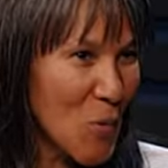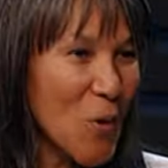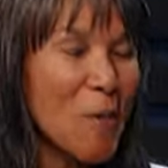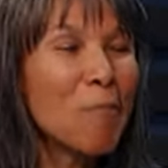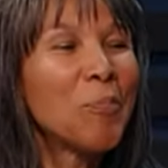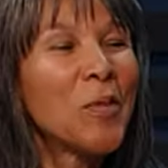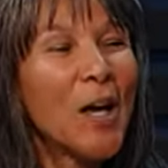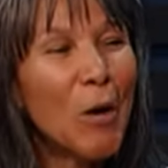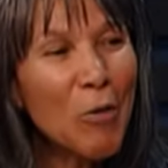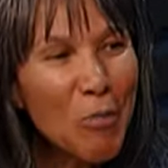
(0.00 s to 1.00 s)
work
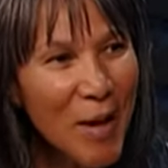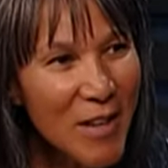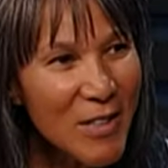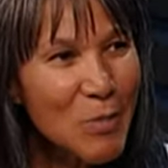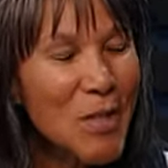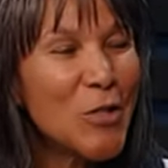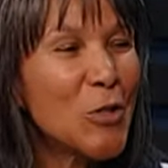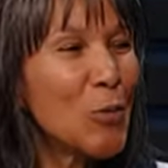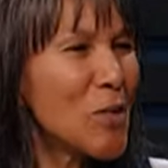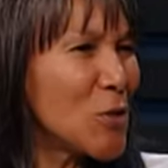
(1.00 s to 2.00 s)
uh, with my husband,
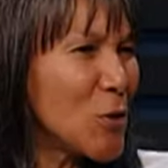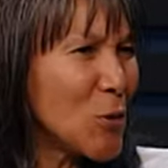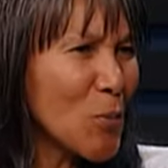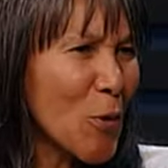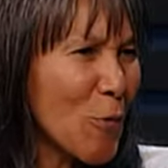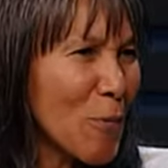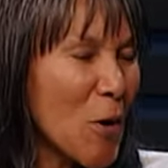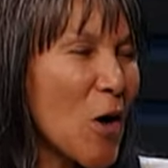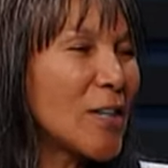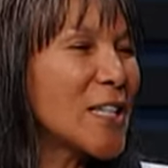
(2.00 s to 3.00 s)
so we do a program
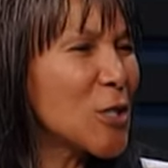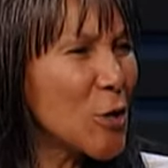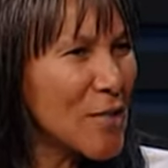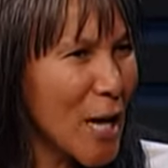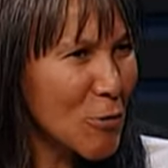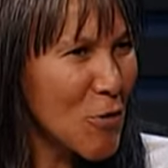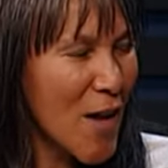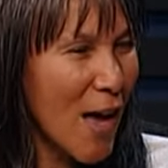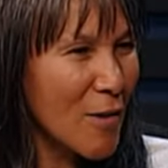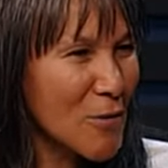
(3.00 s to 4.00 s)
called Is There a Doctor in
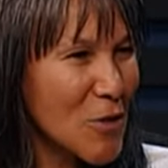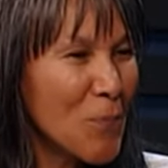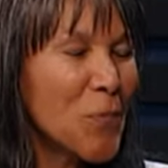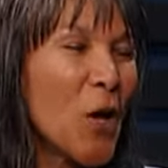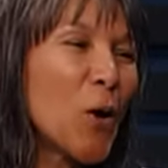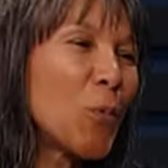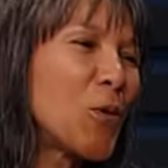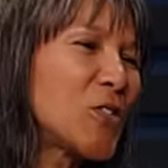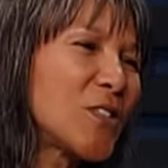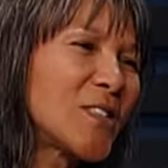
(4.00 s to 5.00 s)
the House?
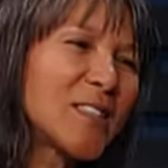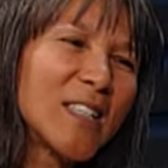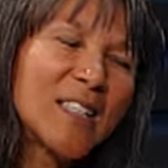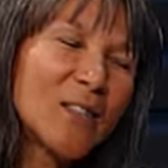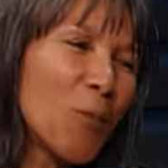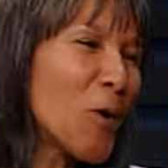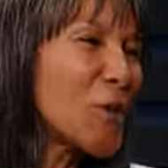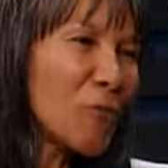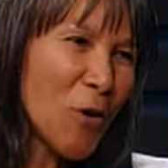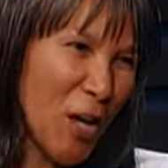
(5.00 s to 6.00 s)
which is, is a
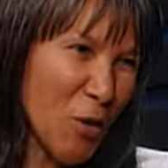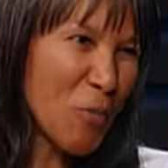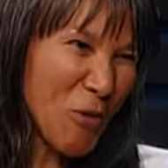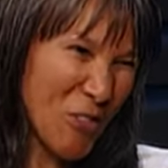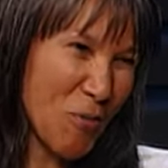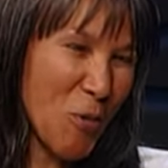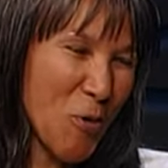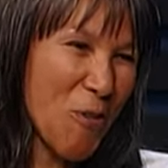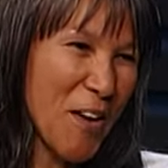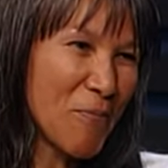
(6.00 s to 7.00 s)
wonderful health pro
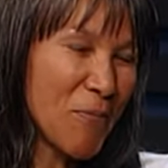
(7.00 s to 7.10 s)
program. And